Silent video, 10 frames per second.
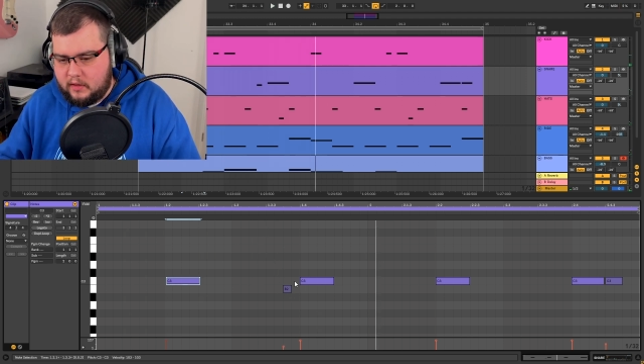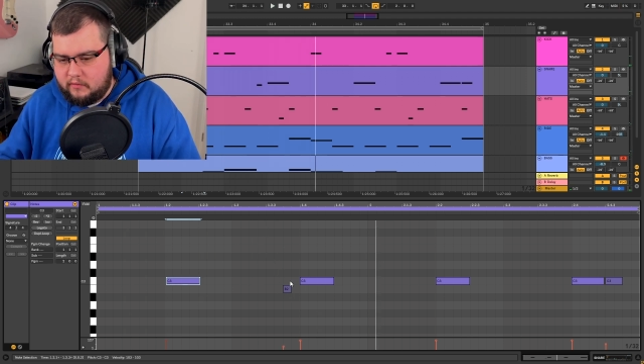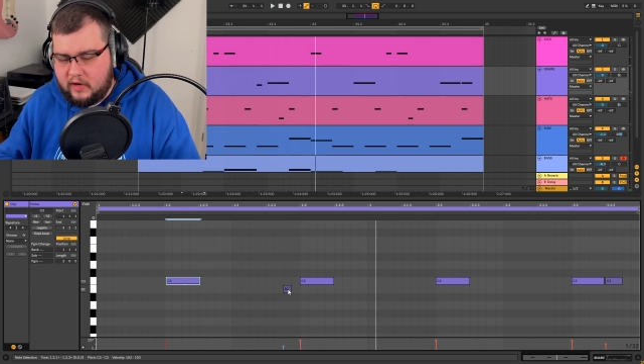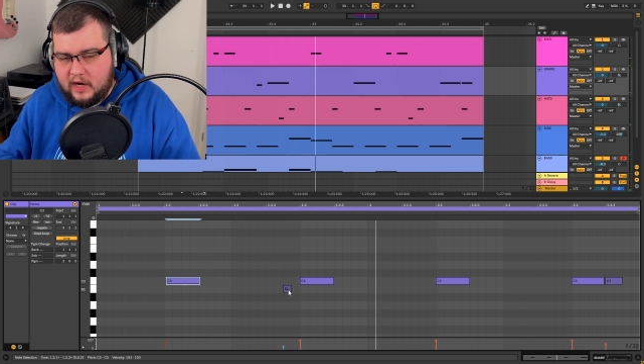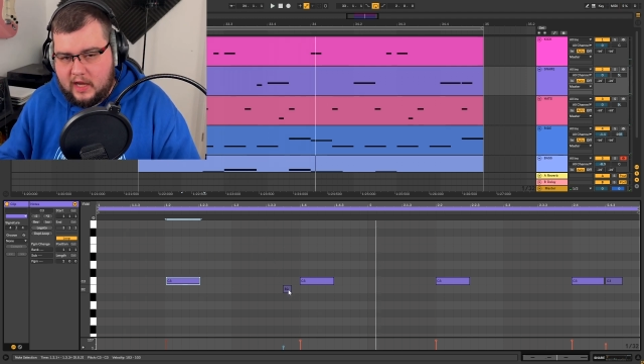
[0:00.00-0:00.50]

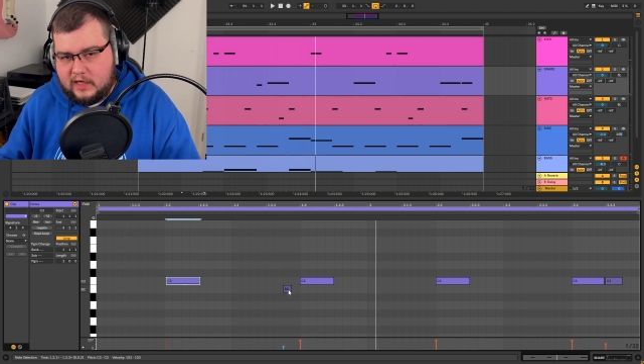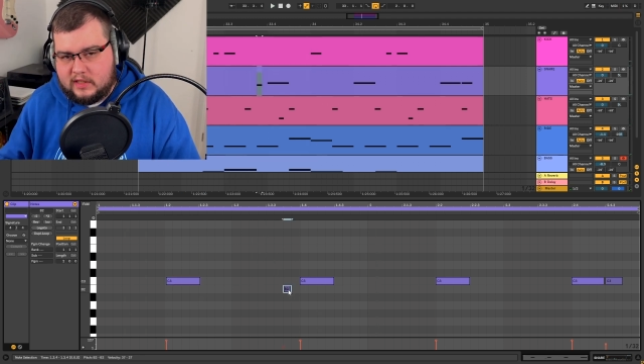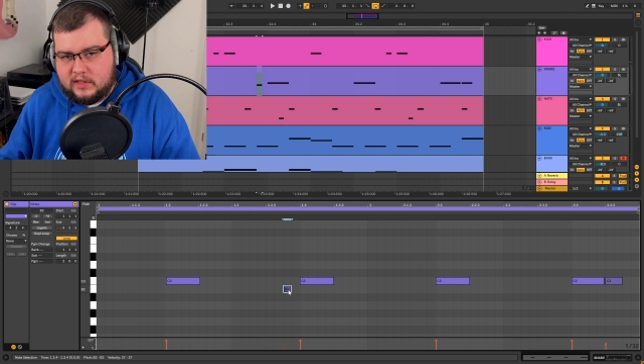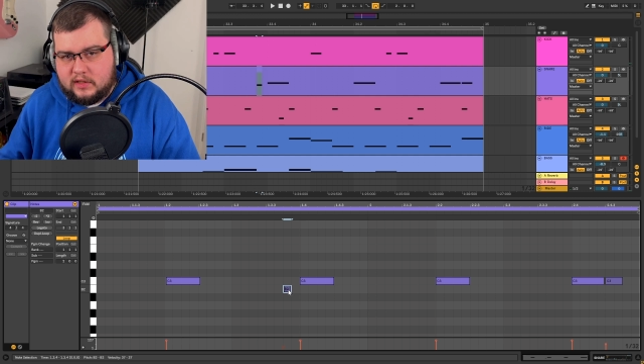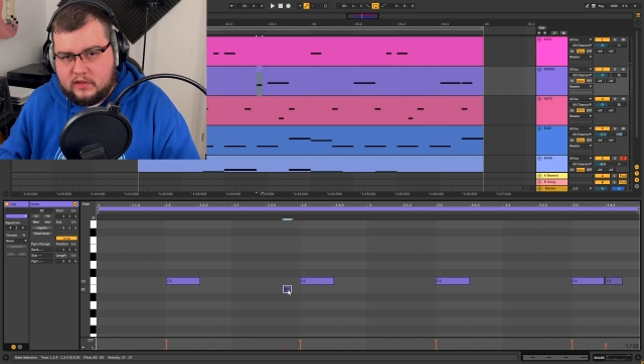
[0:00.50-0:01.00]

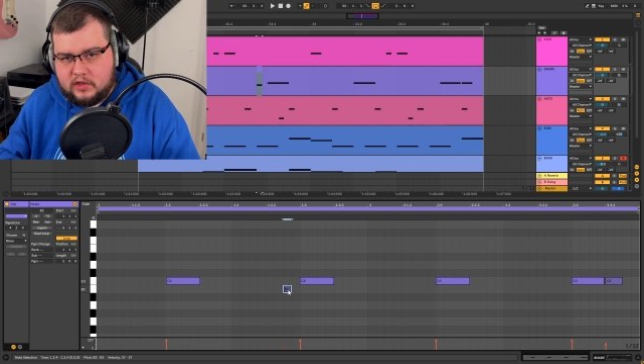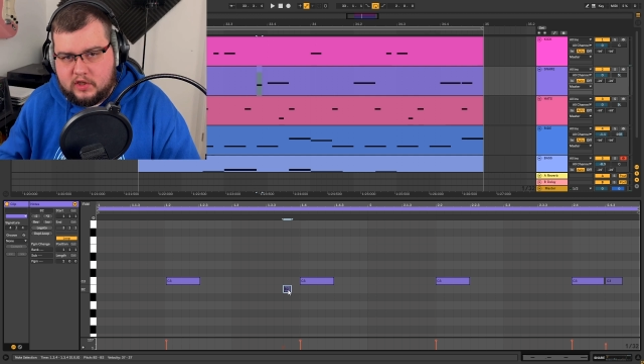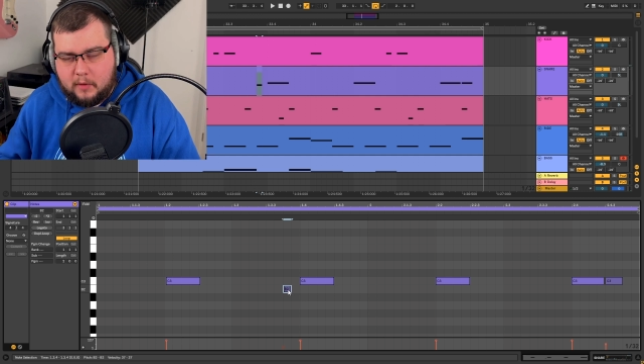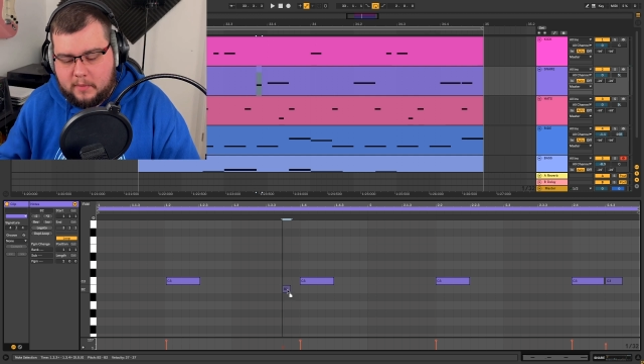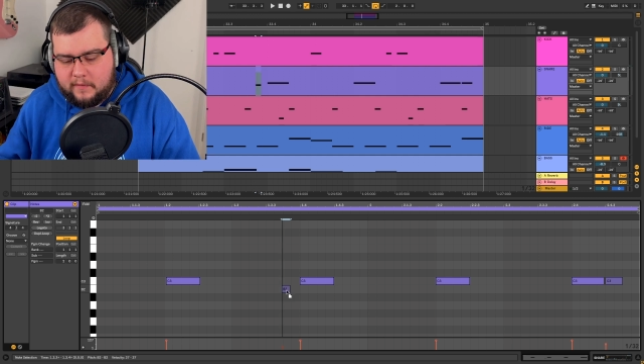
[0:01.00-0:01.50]
relaxed,
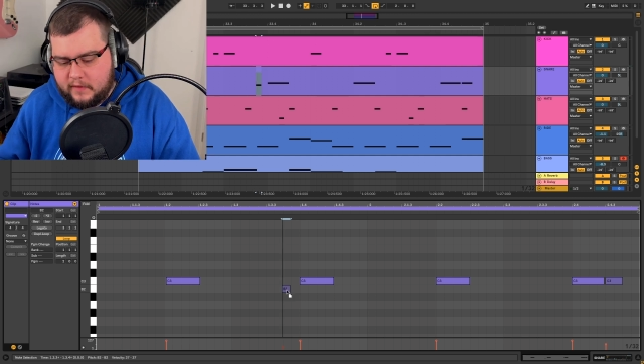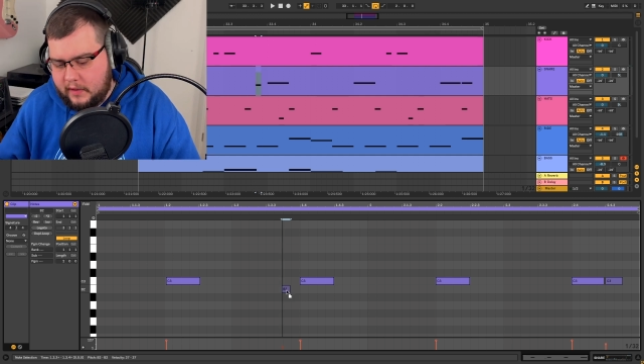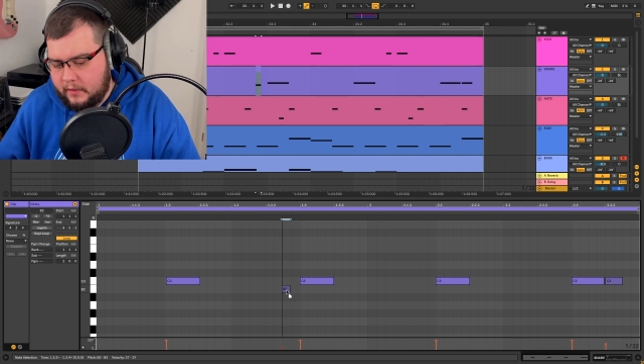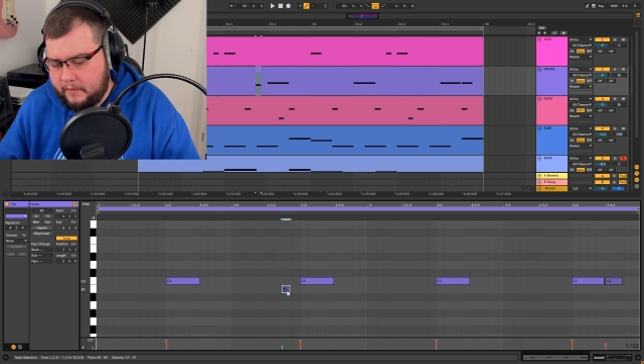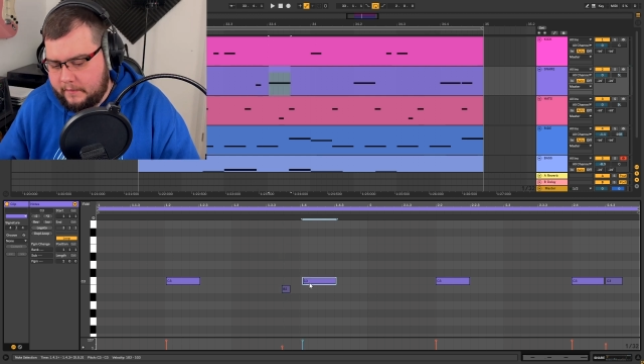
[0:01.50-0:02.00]
sloppy
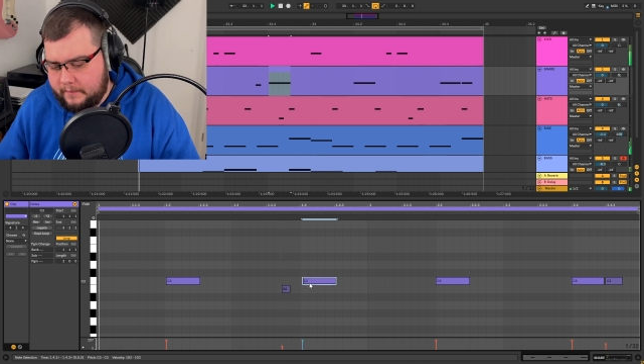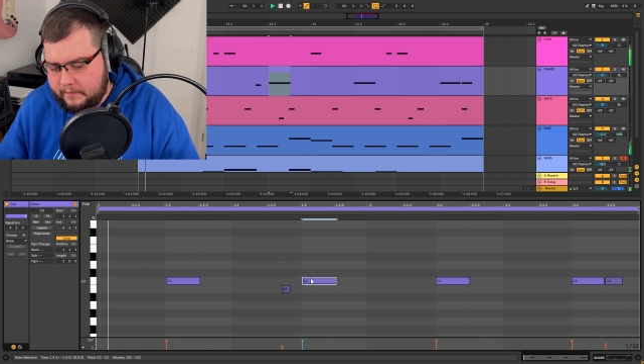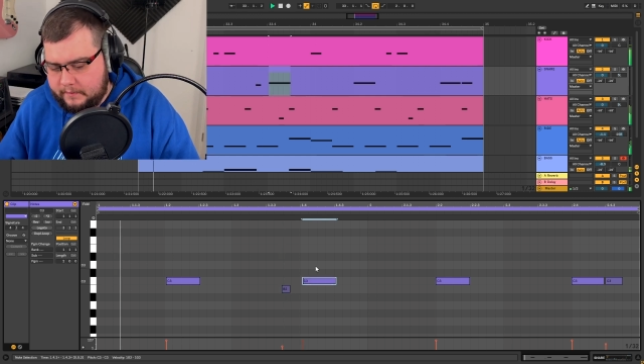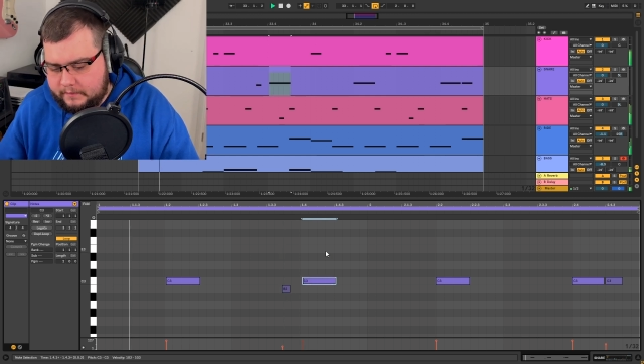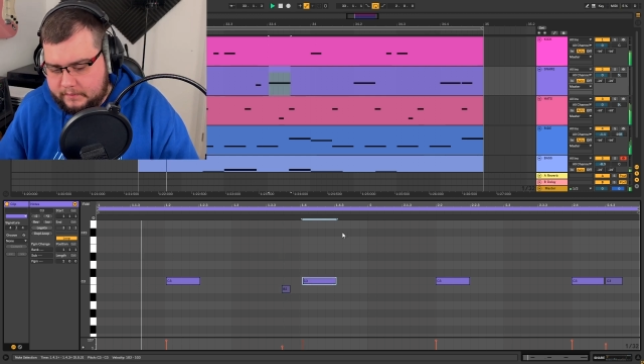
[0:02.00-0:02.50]
feel.
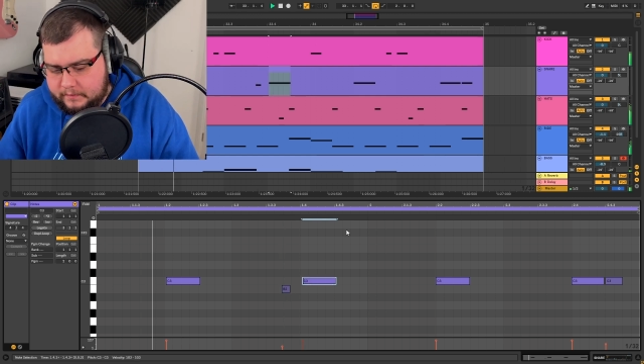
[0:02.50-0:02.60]
I'm